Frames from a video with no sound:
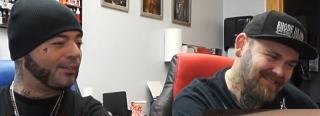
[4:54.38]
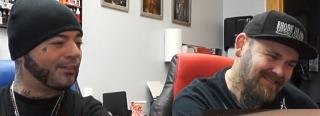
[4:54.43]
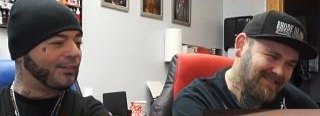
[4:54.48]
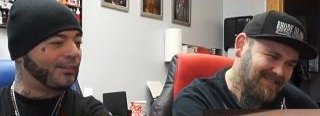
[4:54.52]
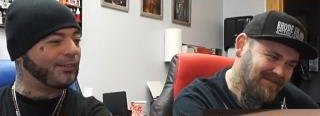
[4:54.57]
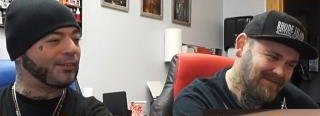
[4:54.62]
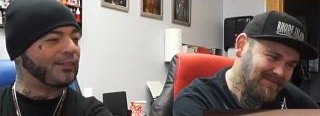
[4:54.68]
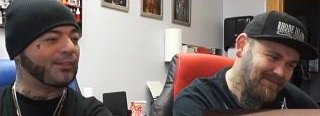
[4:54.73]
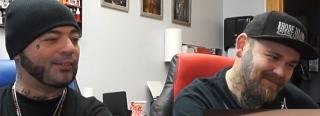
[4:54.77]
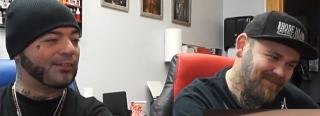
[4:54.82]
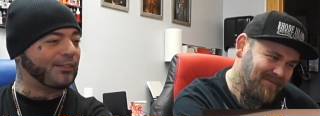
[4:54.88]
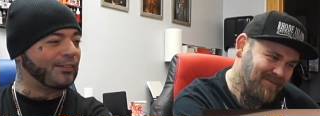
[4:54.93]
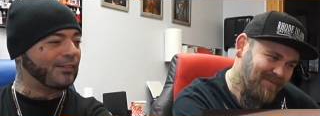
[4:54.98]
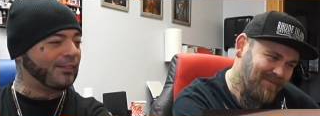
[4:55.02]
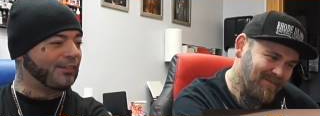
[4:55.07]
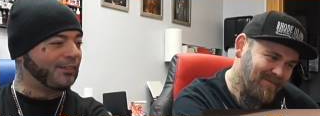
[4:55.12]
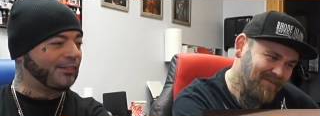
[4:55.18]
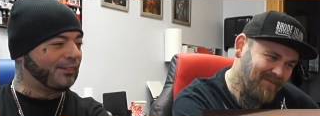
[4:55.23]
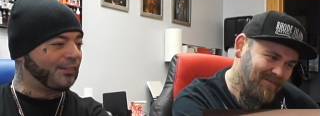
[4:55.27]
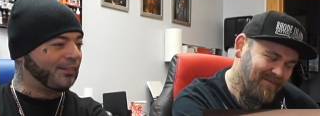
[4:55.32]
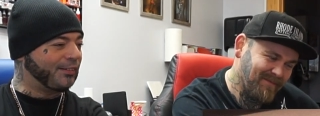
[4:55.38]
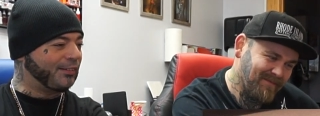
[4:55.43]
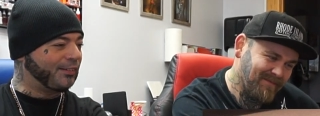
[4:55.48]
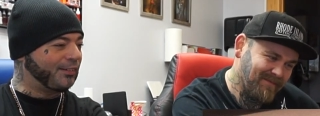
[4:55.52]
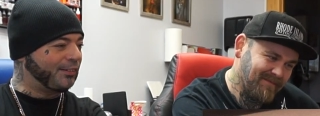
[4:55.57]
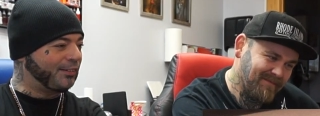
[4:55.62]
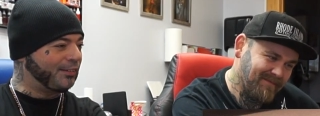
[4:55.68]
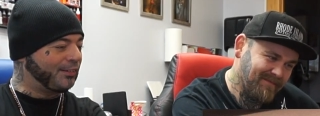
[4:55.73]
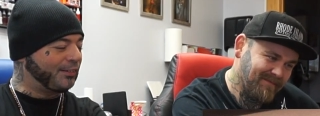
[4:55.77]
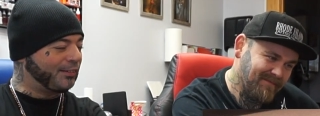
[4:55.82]

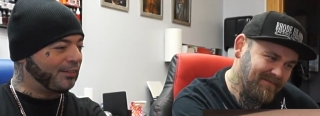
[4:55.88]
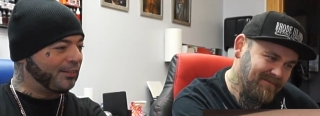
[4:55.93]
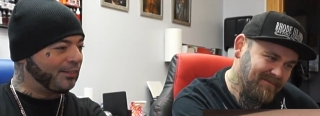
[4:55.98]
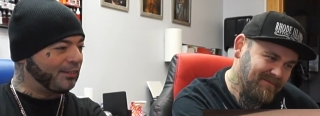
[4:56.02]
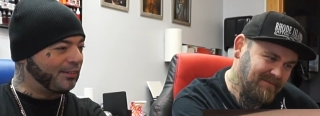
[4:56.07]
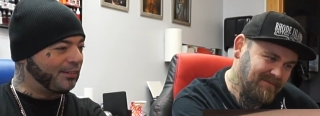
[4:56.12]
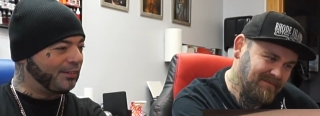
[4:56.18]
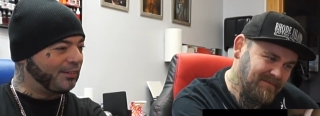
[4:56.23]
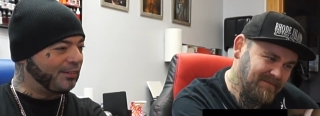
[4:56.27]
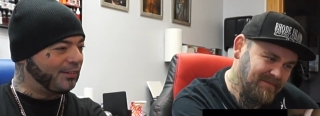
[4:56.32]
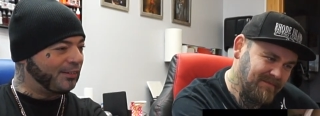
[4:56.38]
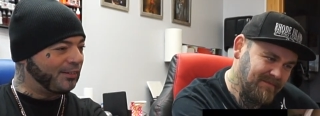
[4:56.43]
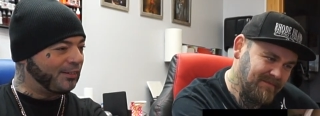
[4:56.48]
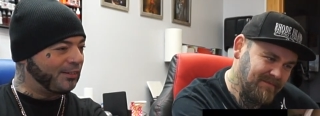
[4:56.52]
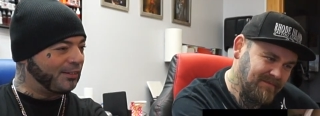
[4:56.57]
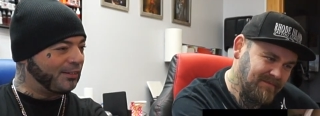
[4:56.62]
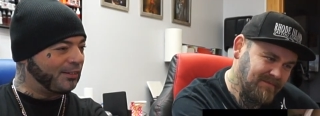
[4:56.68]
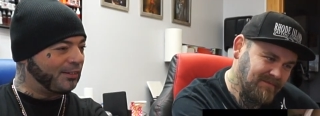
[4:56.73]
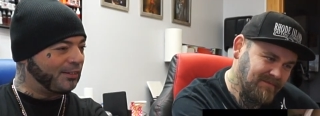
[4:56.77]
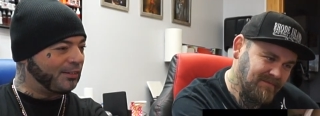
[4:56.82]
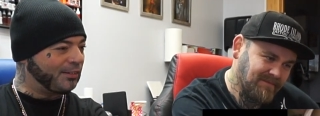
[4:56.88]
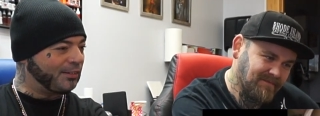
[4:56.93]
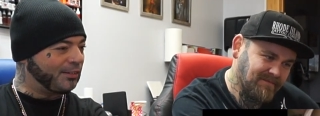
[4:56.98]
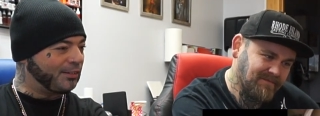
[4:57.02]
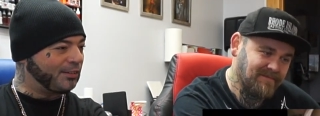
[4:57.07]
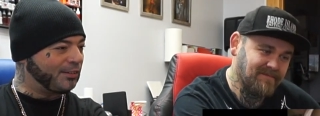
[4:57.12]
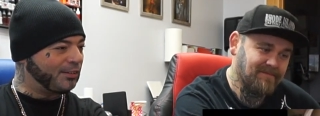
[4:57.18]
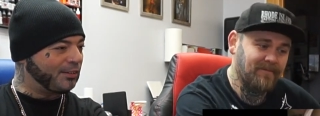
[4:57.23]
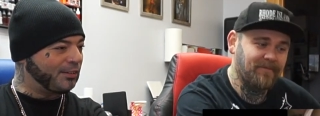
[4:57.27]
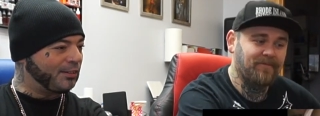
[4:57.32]

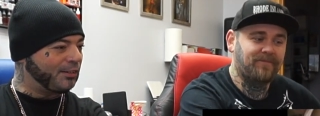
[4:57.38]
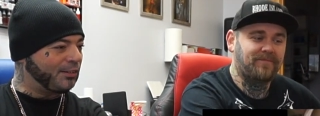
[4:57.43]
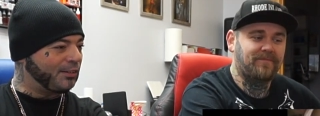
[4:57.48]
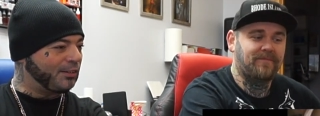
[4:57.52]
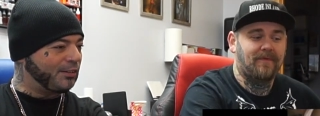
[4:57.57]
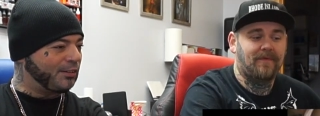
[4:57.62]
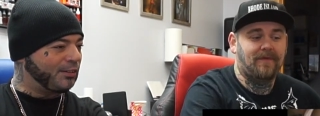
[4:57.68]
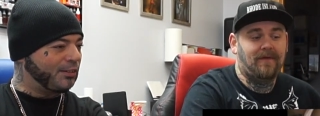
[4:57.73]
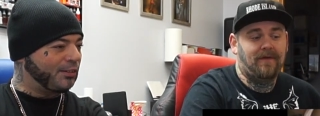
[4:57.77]
(silence)